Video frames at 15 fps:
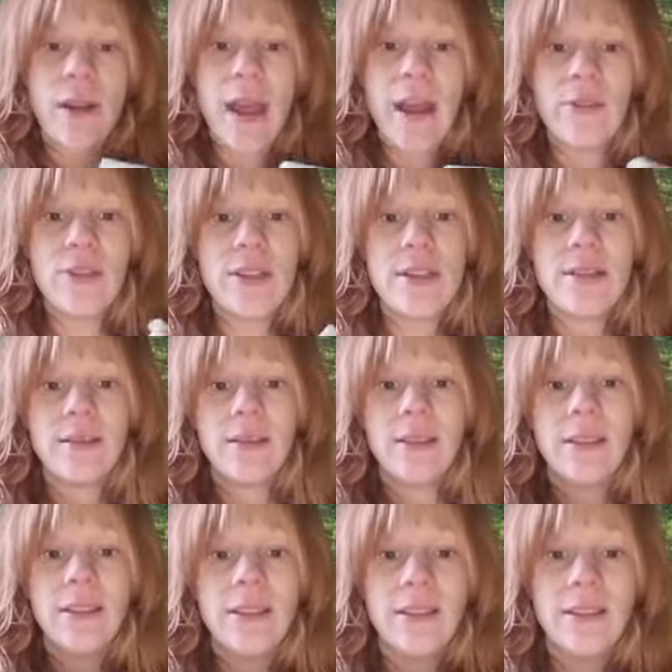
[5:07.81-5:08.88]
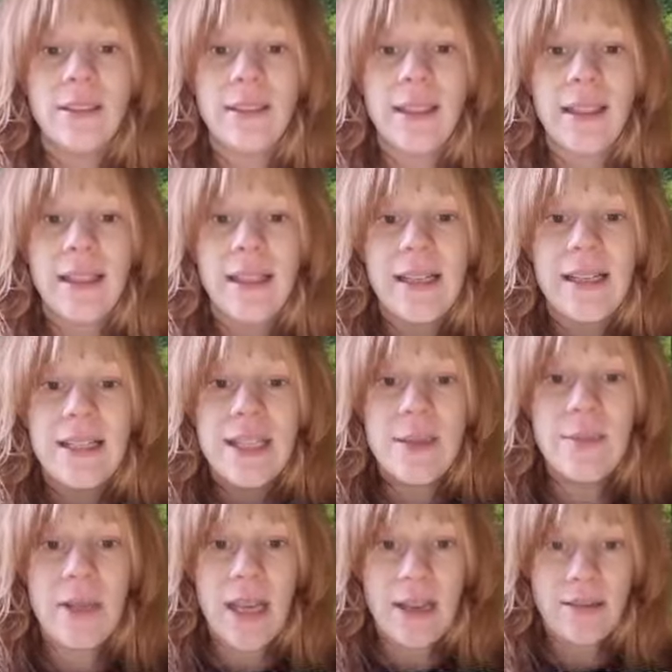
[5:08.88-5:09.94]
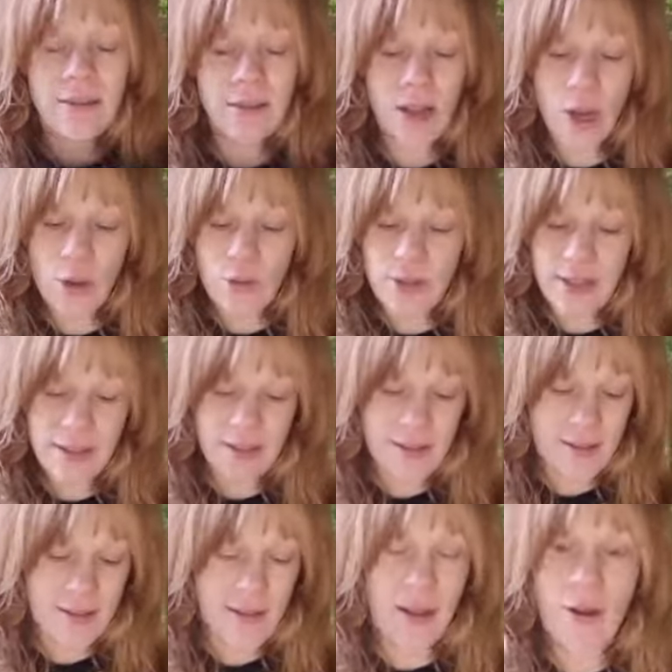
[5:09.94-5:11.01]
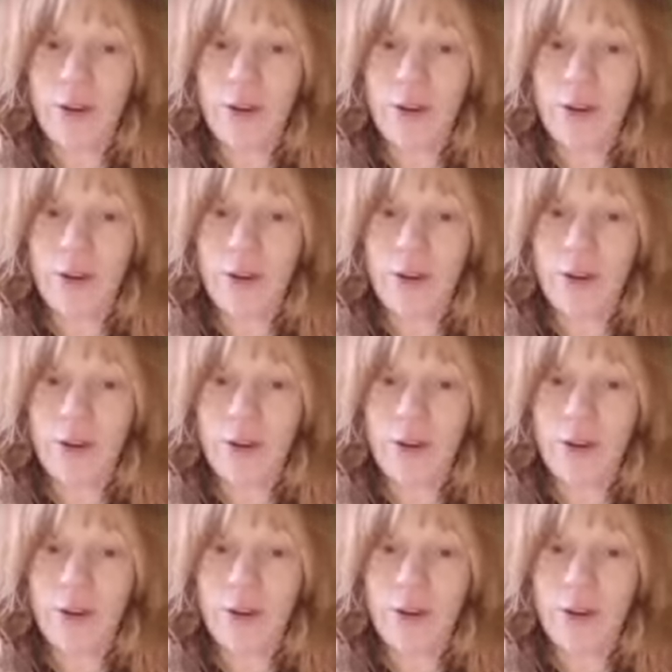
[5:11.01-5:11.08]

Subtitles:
So I have these little DPN cozies.